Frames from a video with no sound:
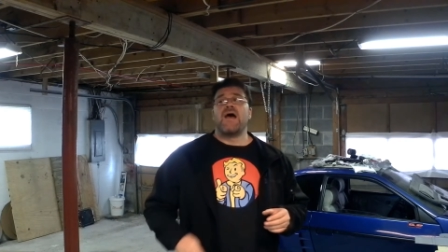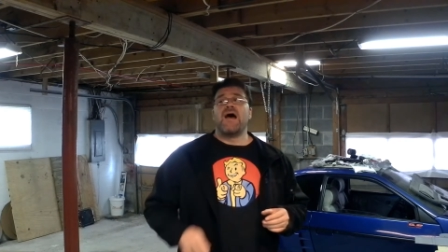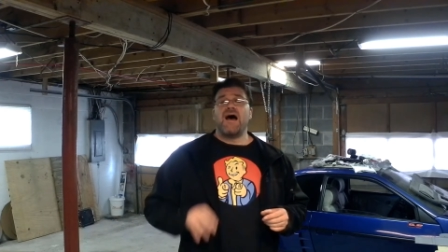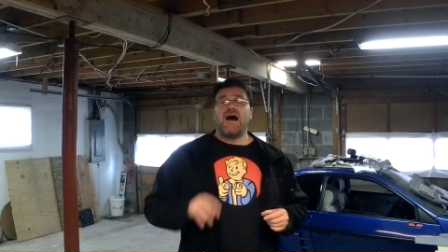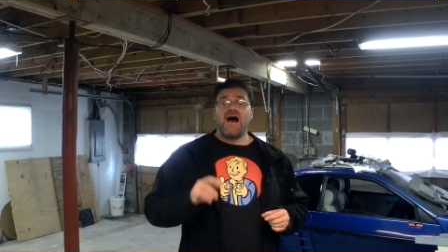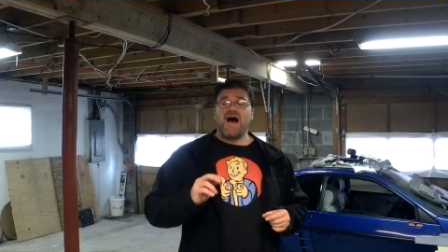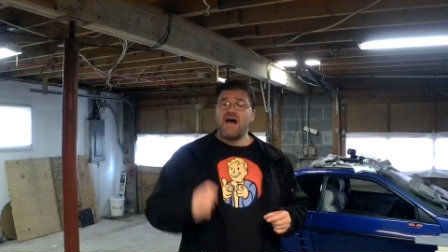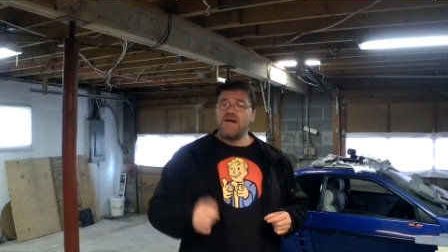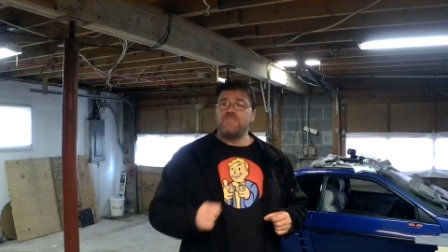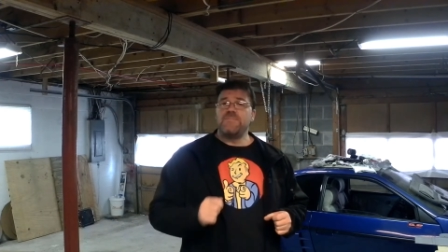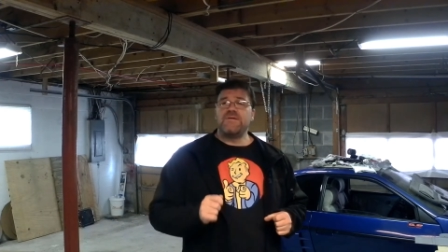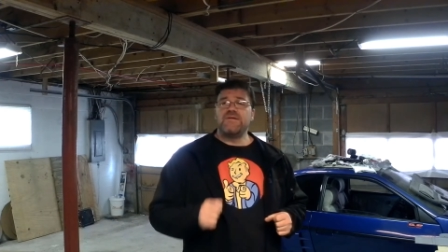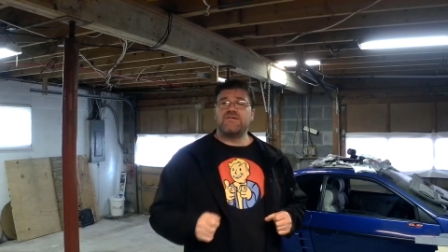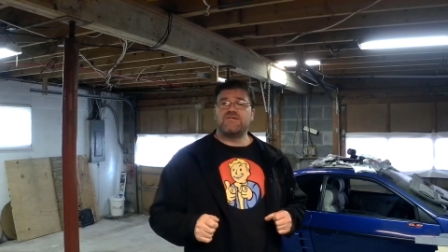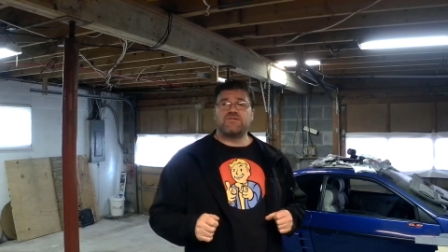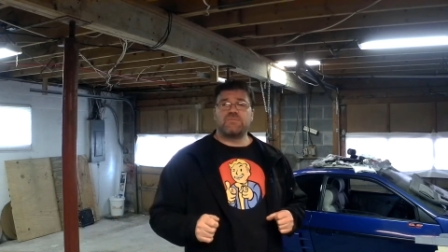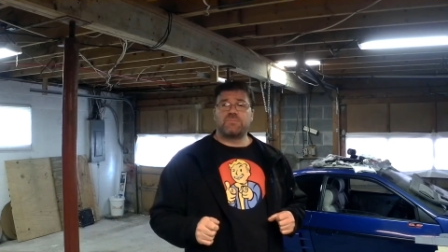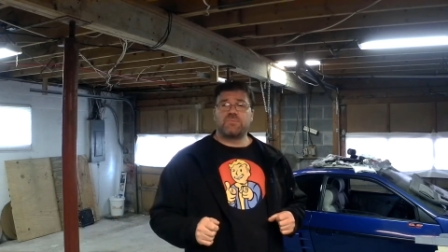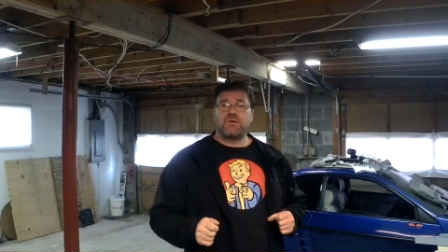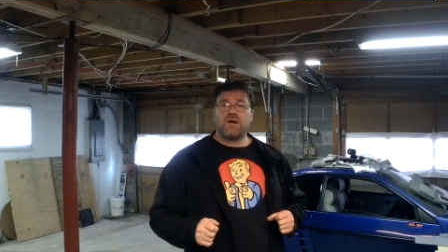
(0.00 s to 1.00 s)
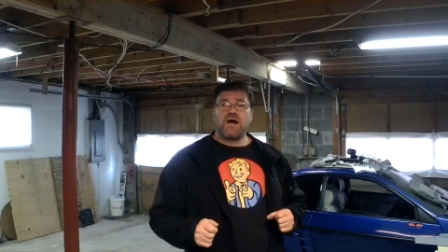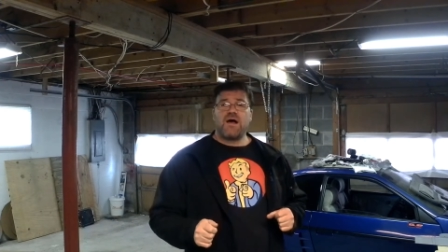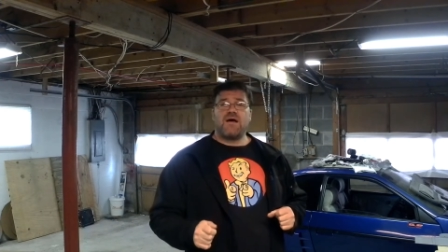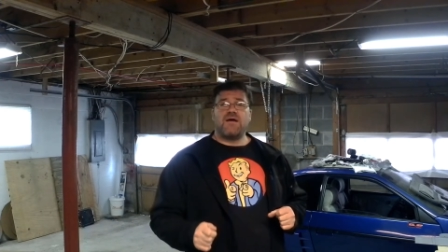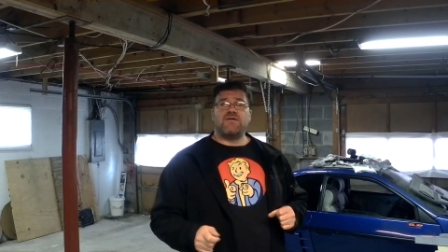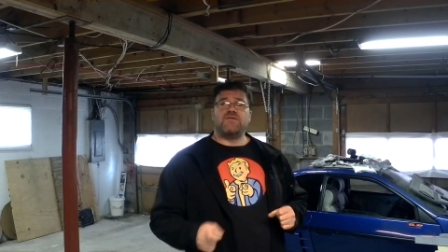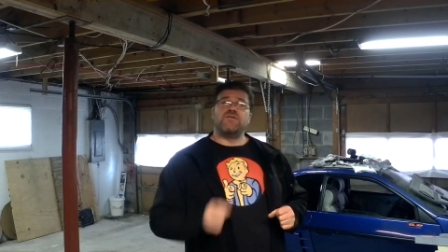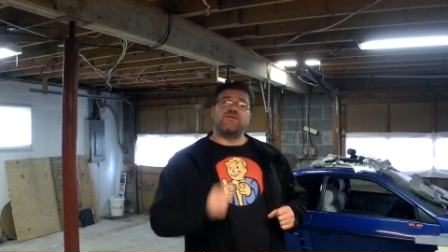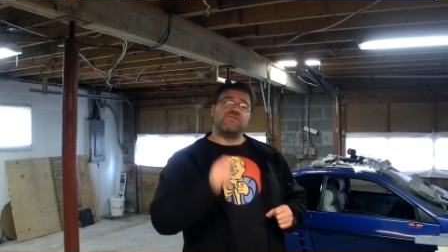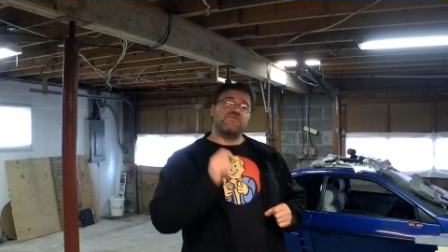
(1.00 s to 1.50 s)
I'd be
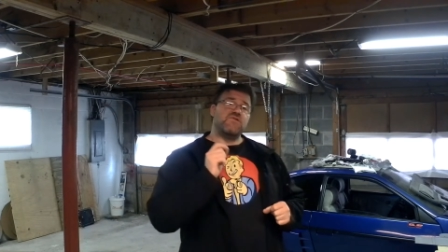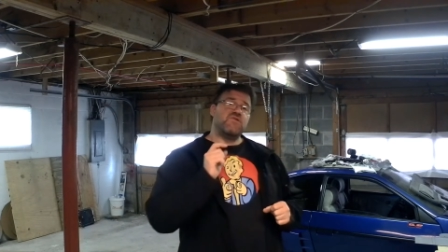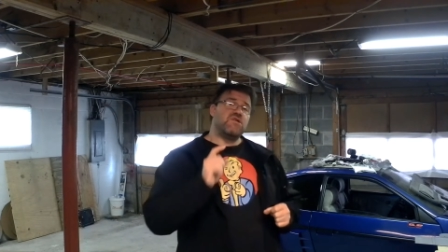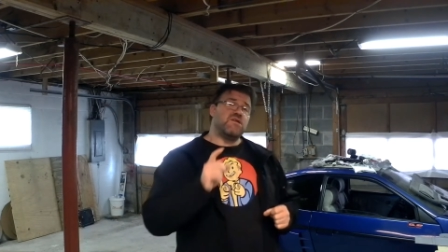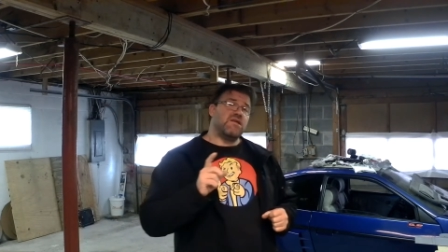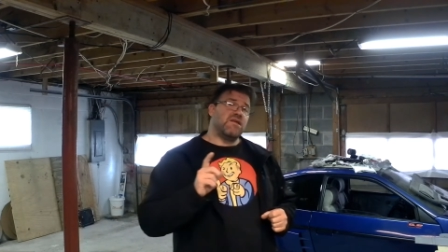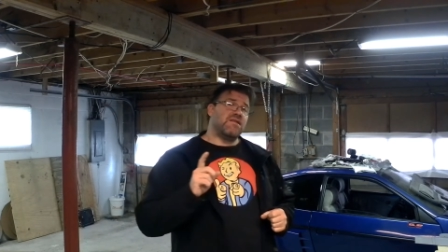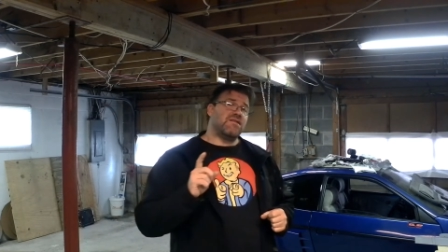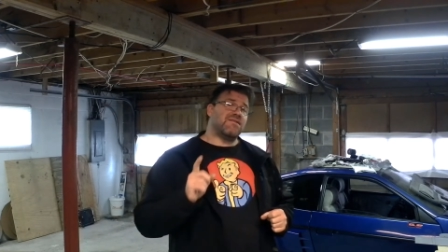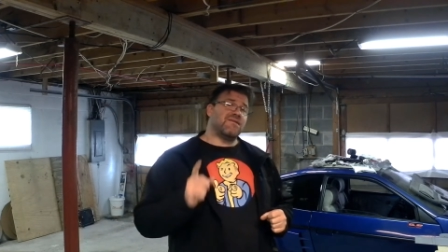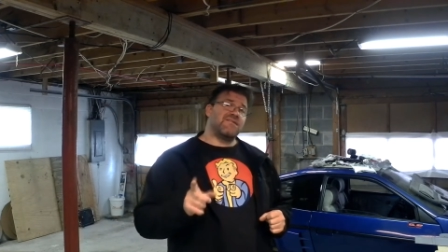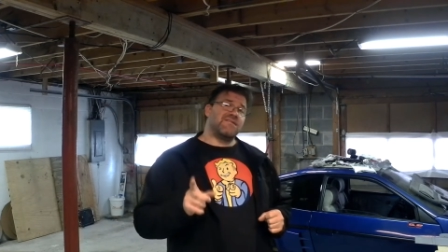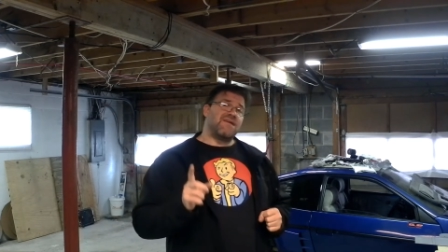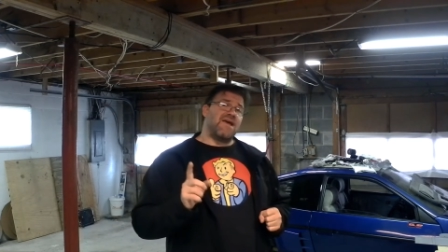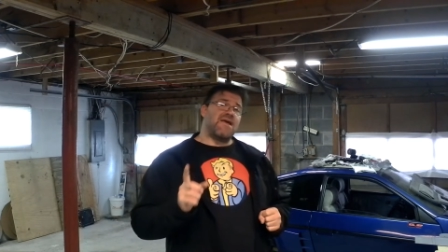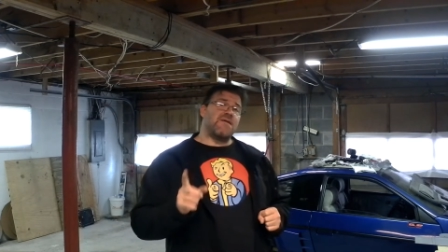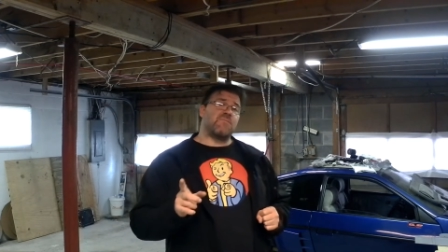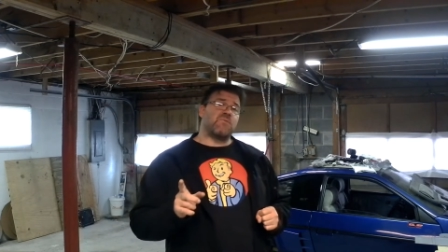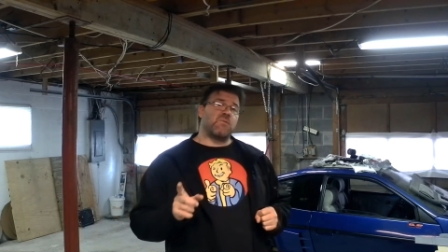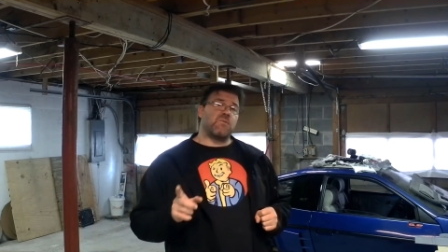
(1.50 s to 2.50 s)
surprised if you didn't get the same